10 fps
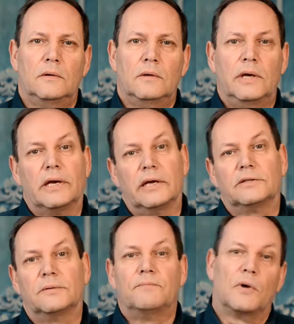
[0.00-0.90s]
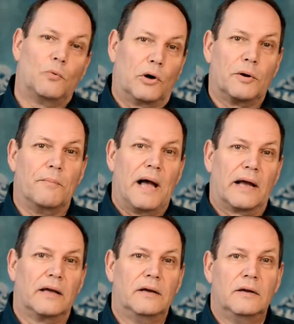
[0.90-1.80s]
Hey guys, welcome
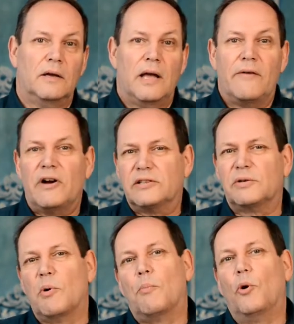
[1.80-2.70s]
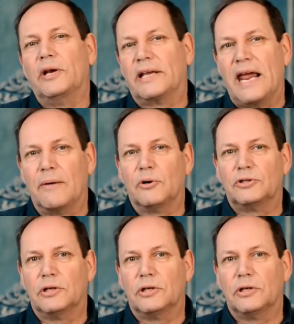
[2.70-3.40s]
back. Ever had someone point a camera at